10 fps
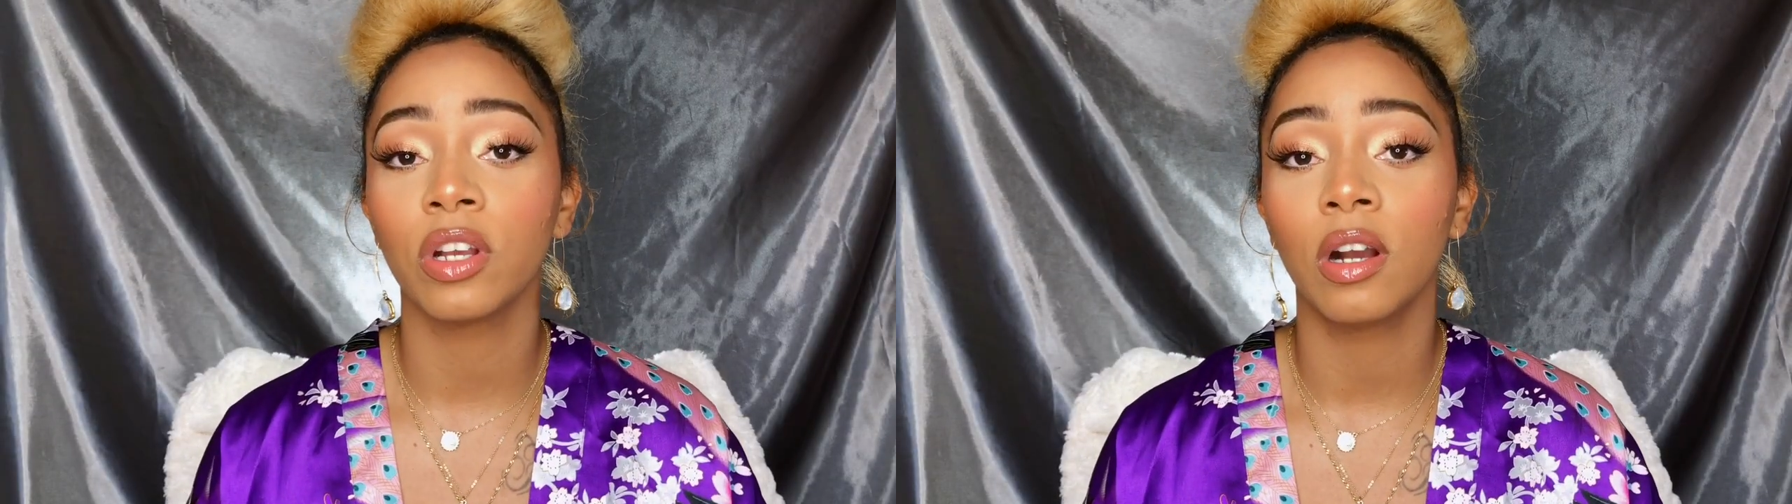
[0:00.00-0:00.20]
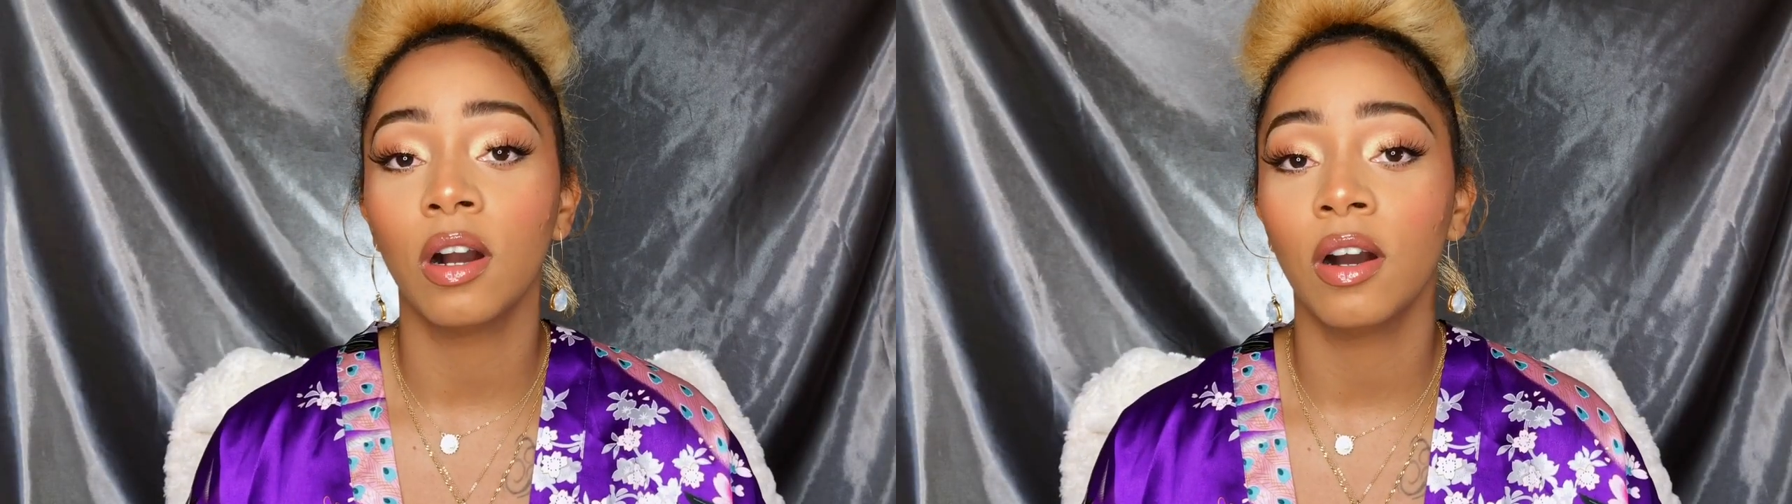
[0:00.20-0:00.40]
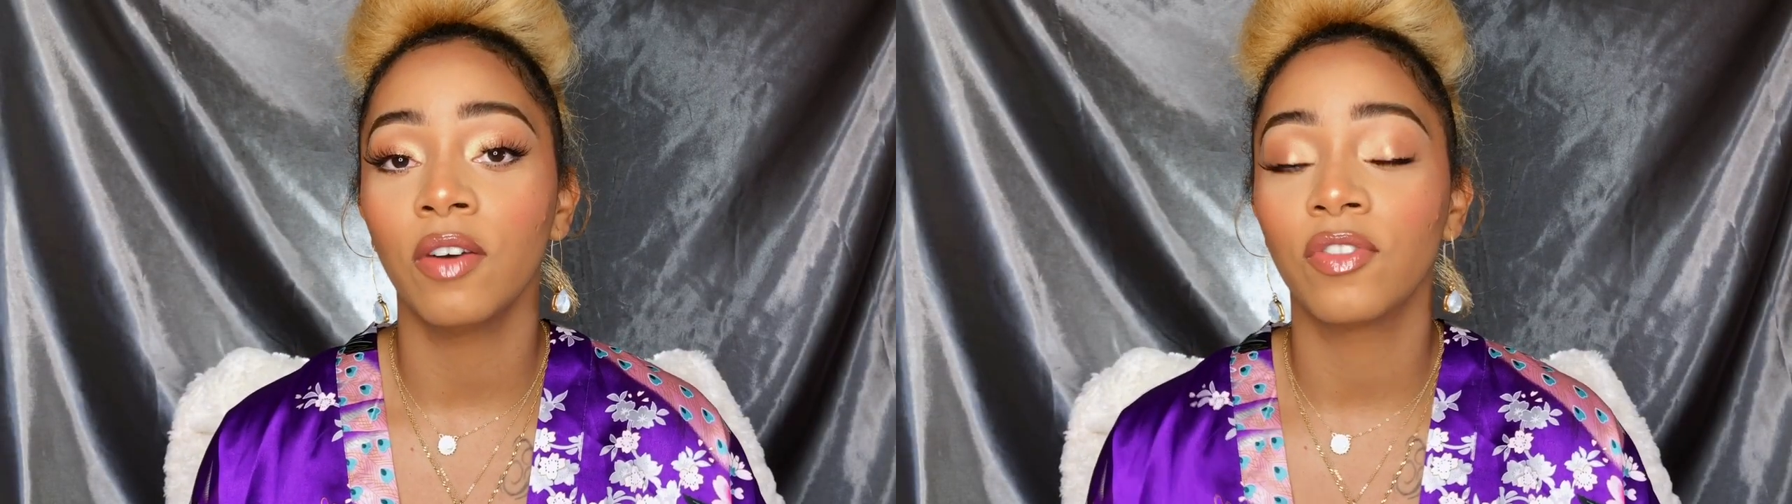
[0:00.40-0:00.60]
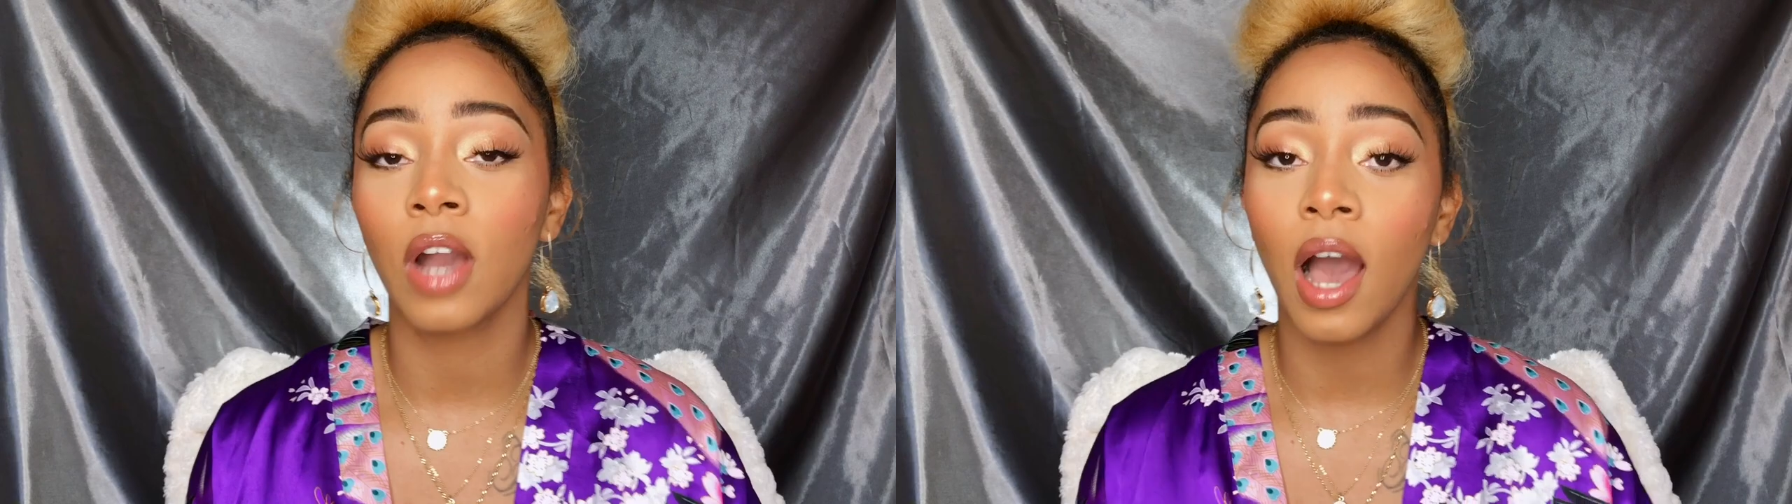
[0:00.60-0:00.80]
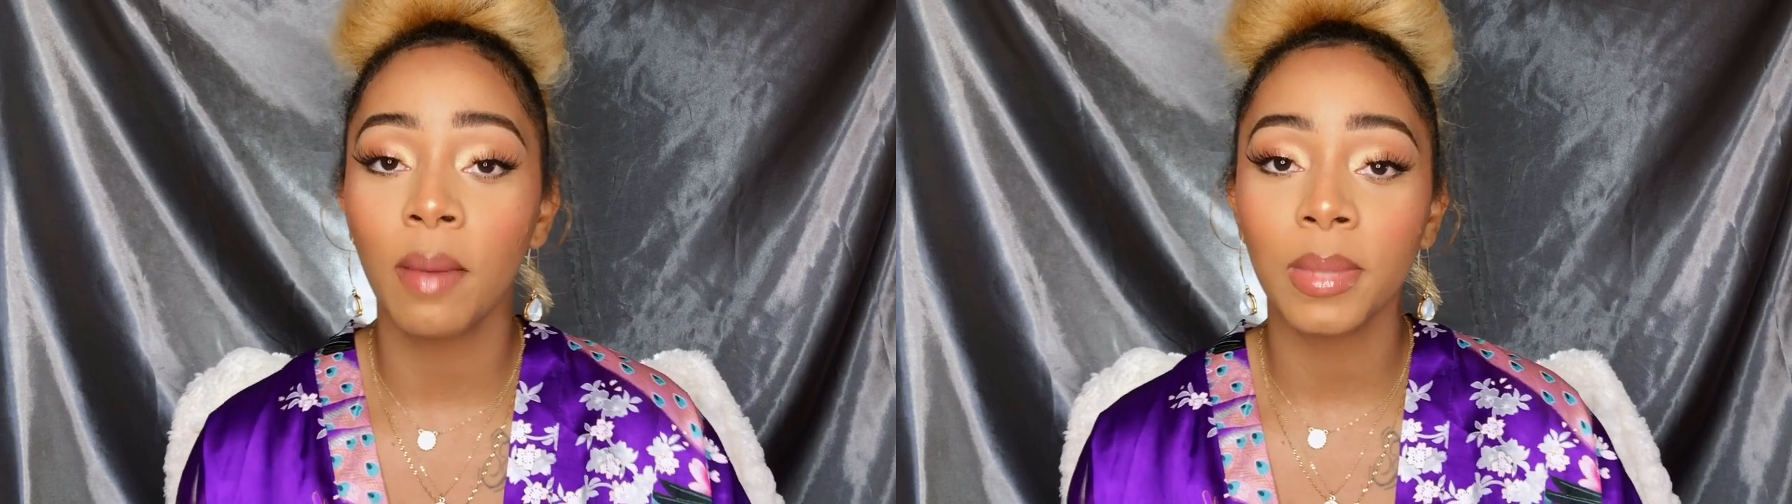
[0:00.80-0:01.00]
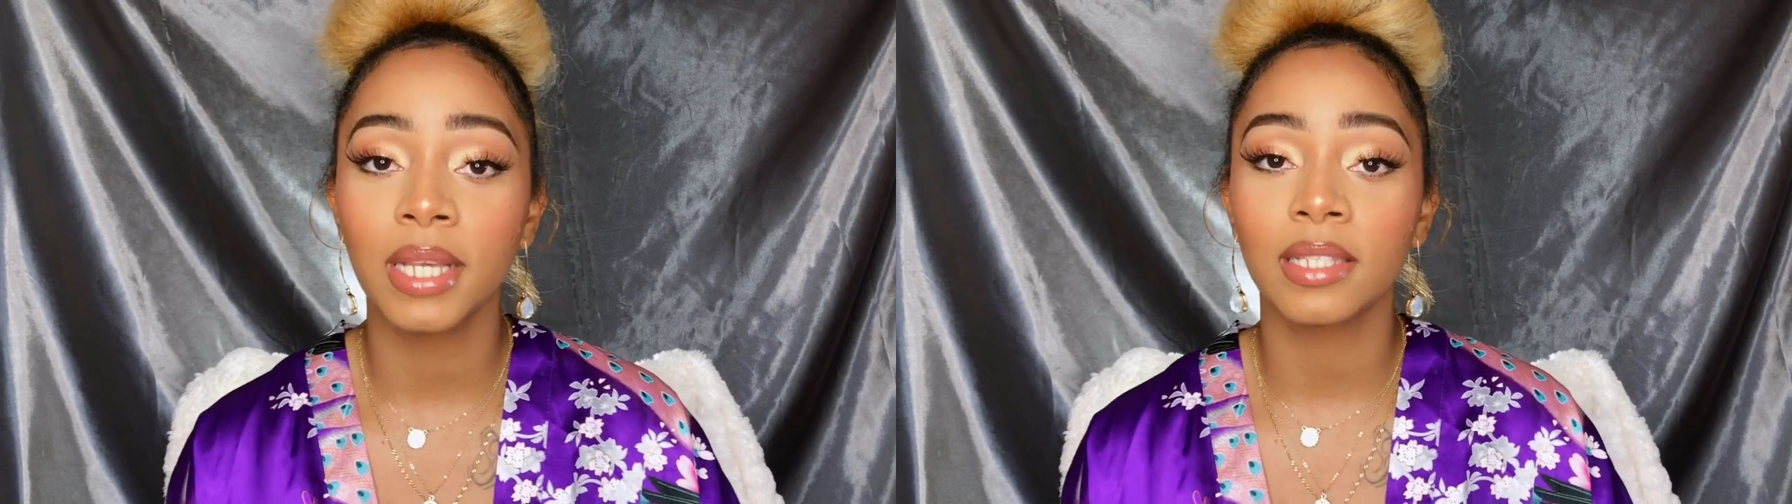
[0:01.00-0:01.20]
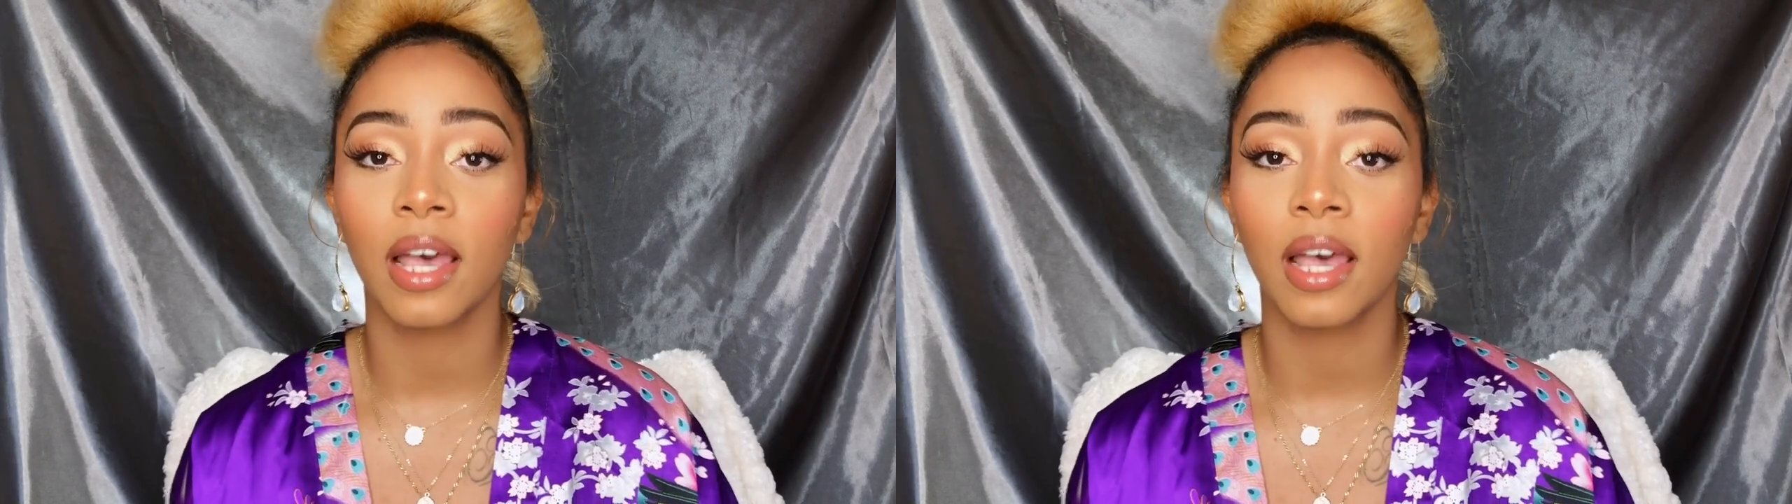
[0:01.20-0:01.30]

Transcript: of comments.